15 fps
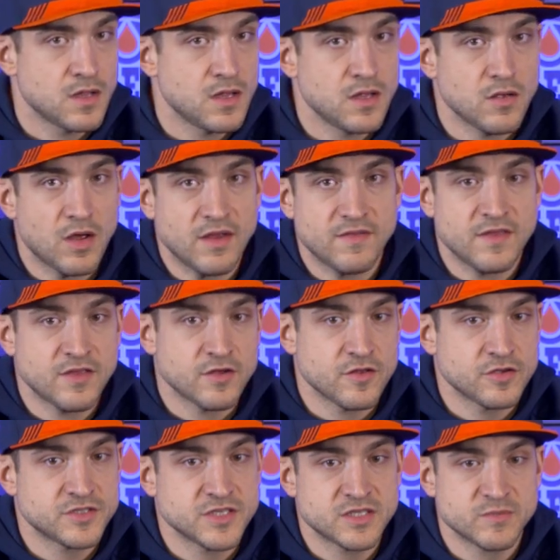Yeah, I think that
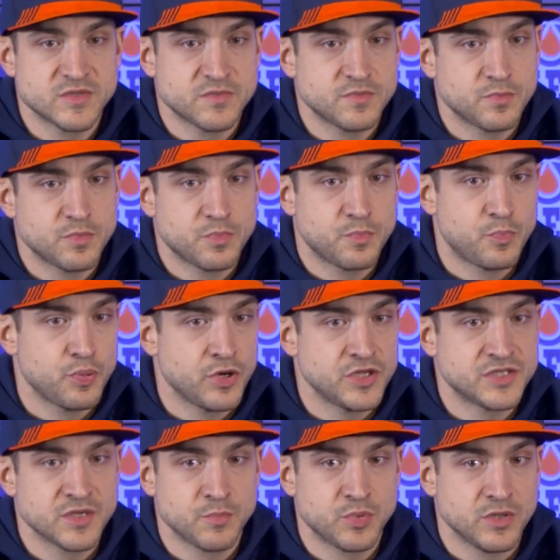their system's
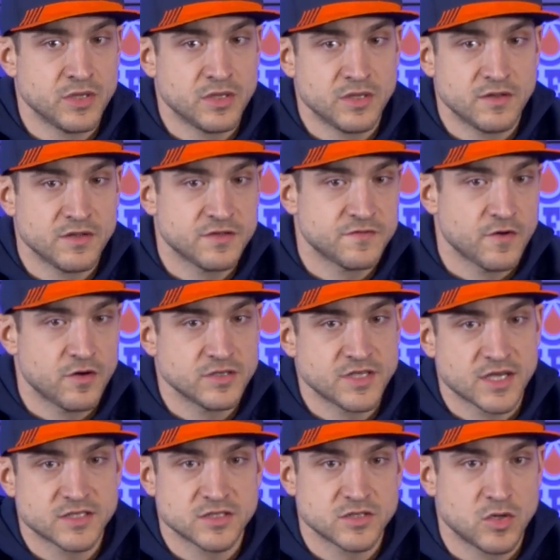pretty simple as far as
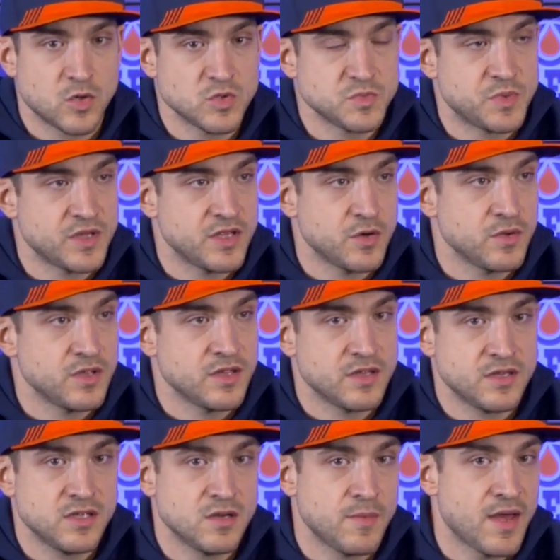X's and O's, but, you know,
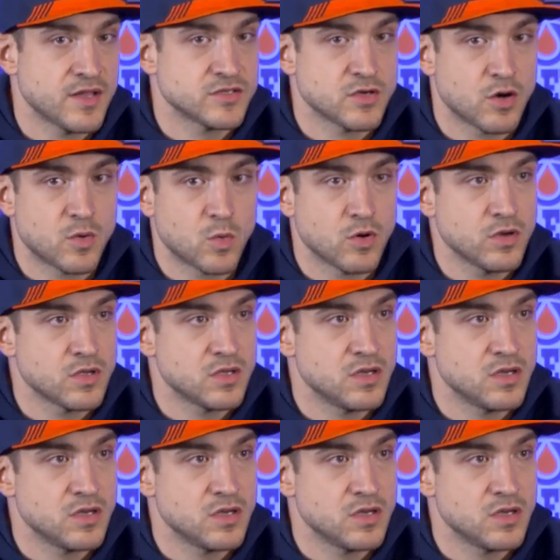he demands hard work.